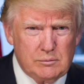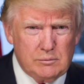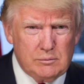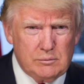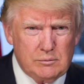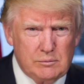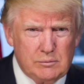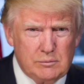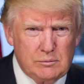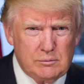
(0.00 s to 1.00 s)

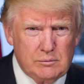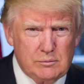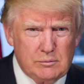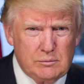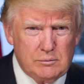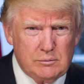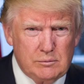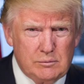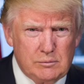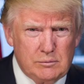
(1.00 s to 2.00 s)

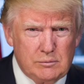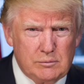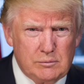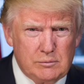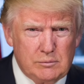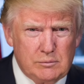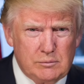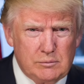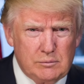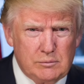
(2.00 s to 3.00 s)

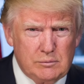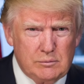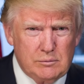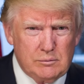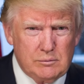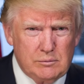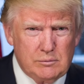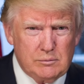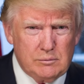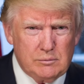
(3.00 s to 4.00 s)

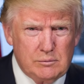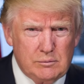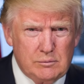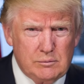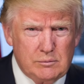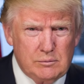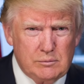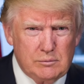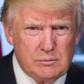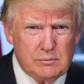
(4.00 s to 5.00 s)

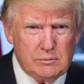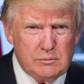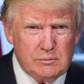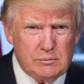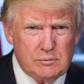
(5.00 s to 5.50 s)
No words are spoken by the person on screen.